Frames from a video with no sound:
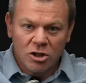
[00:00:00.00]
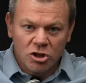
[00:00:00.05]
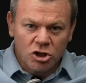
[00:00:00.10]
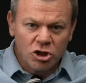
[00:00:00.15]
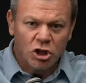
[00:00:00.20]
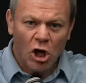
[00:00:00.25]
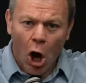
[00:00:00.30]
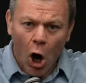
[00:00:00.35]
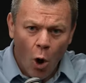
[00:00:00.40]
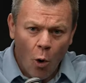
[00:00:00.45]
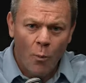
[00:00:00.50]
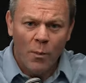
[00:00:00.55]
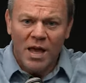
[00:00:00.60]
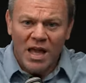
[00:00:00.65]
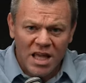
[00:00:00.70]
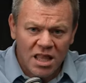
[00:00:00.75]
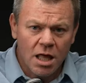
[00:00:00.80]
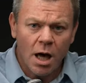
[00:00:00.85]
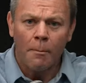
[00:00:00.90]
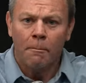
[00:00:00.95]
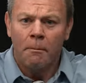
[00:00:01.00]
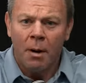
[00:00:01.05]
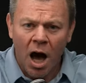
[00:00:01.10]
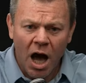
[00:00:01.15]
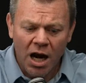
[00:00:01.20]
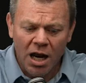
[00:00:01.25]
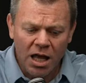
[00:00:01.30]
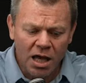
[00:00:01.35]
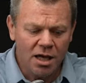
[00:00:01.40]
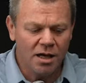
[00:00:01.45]
show me the
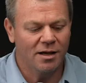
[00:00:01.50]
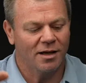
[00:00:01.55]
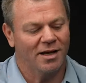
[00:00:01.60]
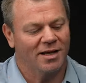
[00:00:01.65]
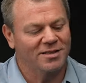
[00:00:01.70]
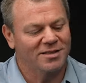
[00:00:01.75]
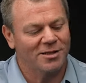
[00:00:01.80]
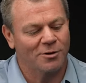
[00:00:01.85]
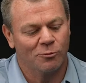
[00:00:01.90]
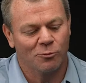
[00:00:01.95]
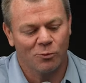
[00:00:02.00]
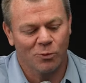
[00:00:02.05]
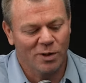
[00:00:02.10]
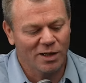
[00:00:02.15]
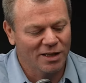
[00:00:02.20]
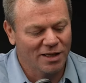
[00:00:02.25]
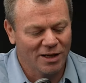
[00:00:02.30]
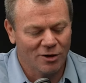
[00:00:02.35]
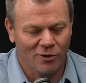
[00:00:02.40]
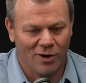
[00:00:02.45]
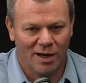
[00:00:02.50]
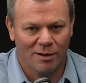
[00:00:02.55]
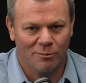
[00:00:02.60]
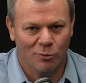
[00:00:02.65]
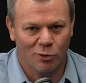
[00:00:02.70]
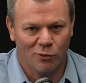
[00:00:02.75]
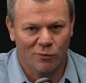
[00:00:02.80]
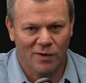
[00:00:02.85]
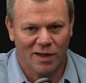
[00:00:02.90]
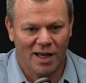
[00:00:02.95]
money. It's a really great
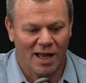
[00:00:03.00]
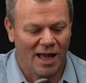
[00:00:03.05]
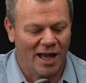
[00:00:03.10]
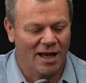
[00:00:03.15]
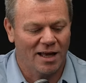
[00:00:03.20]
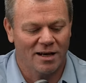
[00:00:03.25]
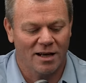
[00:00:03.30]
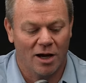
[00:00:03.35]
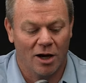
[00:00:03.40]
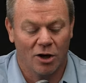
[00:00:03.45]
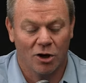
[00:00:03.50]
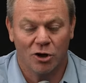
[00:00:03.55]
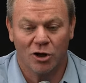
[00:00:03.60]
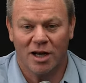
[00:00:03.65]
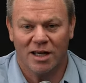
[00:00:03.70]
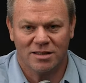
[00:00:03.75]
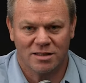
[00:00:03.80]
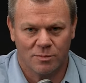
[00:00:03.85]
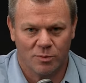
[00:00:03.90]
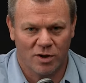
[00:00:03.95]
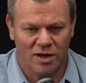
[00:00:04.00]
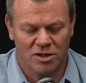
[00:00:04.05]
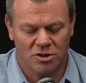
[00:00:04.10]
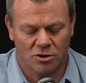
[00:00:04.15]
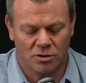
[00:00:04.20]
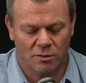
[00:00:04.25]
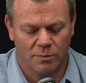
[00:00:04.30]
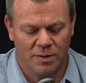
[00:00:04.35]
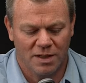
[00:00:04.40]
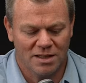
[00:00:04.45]
movie and a good
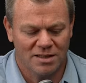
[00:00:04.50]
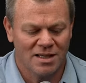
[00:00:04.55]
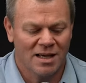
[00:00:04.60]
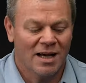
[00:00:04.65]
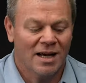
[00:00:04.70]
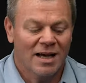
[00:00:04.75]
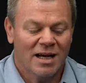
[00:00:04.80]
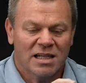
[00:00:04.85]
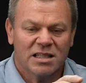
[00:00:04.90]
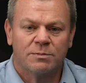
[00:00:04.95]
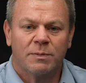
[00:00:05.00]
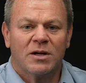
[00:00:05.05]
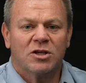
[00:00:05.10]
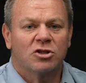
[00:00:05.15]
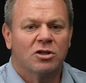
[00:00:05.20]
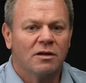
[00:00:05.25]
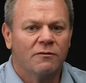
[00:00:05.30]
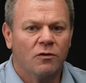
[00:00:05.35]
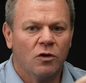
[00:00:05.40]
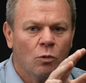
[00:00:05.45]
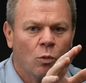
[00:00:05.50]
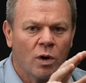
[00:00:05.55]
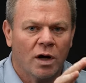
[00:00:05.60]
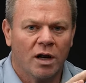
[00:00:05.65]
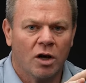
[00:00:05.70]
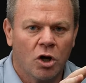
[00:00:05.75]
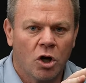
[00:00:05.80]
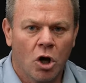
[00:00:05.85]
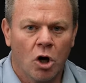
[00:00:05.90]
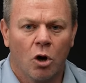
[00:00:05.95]
inspirational piece, especially if you want
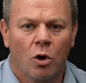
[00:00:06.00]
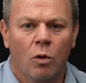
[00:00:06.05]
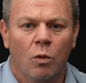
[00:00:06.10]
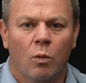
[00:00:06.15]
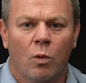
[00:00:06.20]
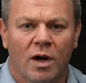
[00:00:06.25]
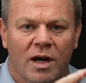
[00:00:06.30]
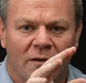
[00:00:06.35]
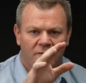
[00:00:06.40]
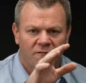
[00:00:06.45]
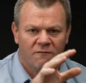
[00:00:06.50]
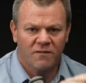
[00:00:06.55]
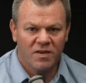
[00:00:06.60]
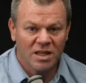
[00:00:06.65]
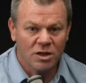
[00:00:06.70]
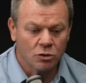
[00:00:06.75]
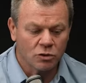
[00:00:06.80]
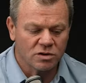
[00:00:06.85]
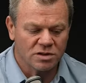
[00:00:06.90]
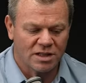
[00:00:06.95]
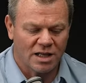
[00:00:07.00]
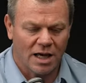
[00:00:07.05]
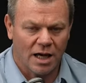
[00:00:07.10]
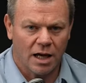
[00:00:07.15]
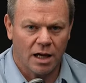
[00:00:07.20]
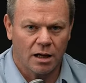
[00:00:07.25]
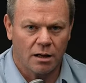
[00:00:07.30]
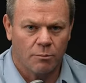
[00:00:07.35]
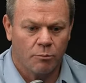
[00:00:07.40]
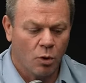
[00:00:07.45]
to know what it feels
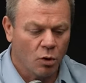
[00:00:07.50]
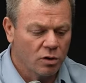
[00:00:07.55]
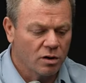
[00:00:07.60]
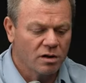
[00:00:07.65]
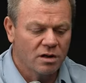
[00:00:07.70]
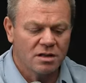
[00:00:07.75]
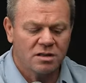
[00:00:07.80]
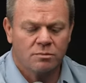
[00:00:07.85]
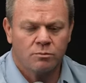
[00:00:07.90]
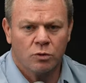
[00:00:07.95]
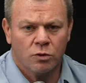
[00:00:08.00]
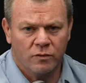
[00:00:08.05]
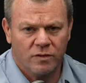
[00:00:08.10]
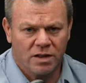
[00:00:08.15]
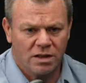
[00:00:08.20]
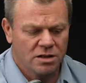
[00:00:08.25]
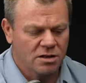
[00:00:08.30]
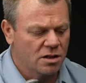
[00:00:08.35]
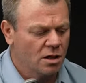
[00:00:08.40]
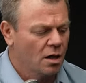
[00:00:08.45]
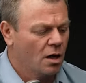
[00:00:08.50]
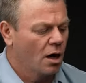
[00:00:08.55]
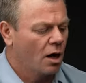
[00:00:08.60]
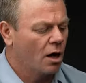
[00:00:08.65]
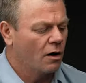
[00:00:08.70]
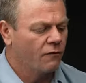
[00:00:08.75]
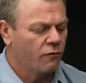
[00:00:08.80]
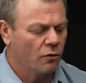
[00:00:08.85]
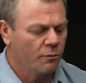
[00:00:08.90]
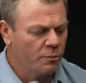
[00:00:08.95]
like. Both of these movies
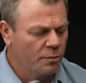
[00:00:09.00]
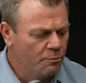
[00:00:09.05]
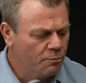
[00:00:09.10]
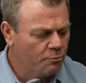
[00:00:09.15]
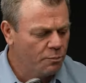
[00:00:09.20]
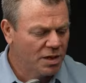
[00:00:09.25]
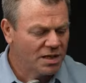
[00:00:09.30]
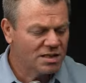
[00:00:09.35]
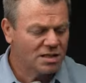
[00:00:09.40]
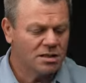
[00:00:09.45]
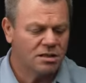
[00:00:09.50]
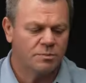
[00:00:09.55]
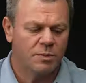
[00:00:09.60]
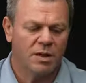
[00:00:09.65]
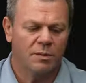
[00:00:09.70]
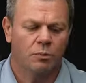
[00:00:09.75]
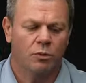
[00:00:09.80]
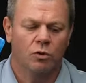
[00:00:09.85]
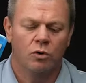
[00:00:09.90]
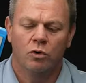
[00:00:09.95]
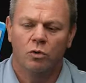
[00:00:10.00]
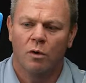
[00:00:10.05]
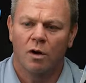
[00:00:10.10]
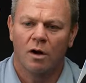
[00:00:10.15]
are for business people who